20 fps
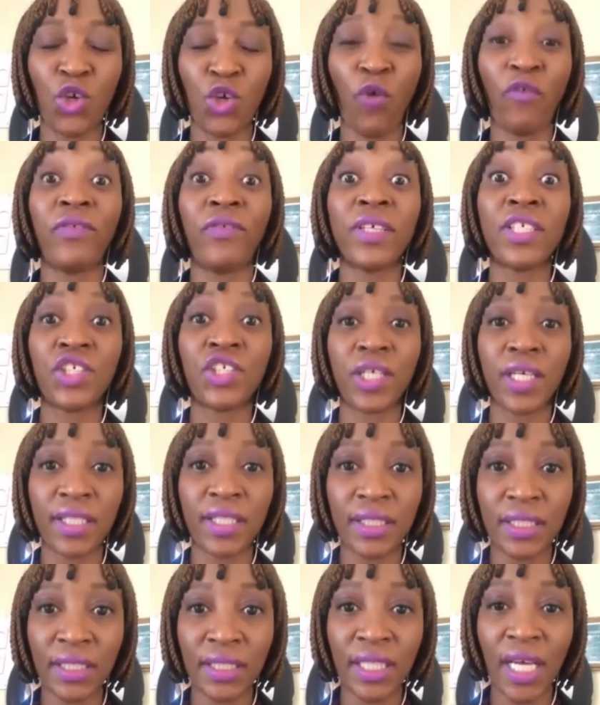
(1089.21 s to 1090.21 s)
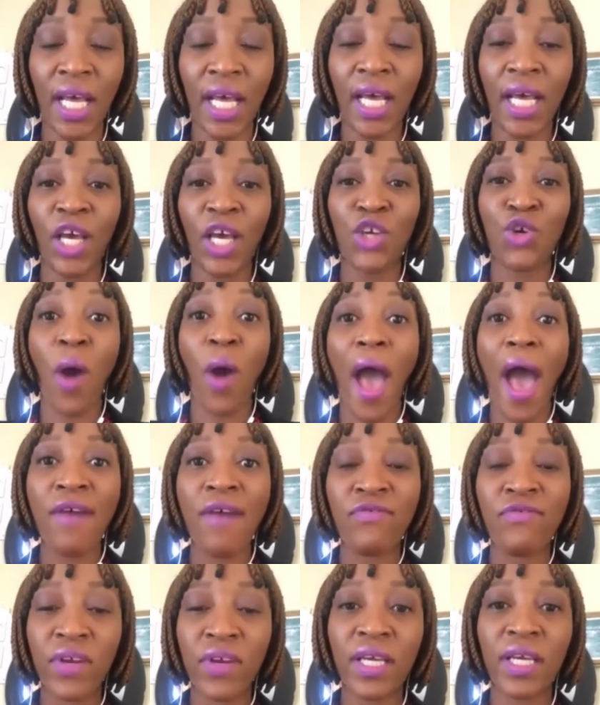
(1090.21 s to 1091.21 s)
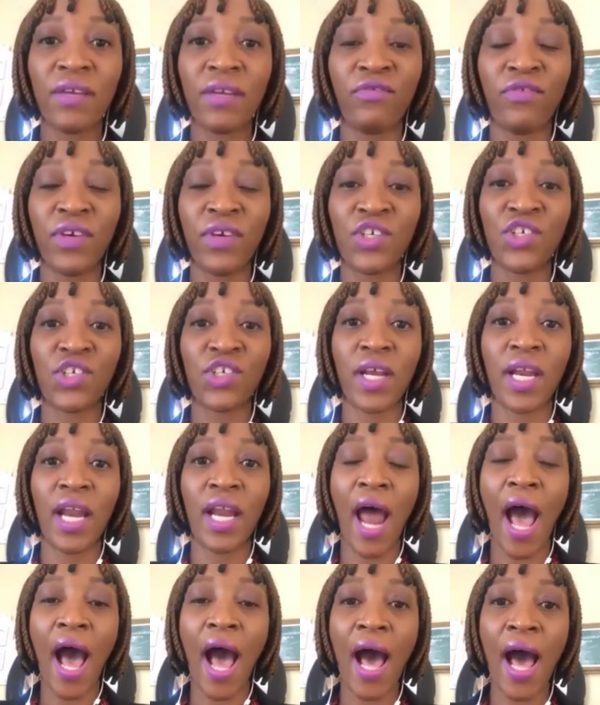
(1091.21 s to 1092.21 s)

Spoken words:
your vision, your African vision,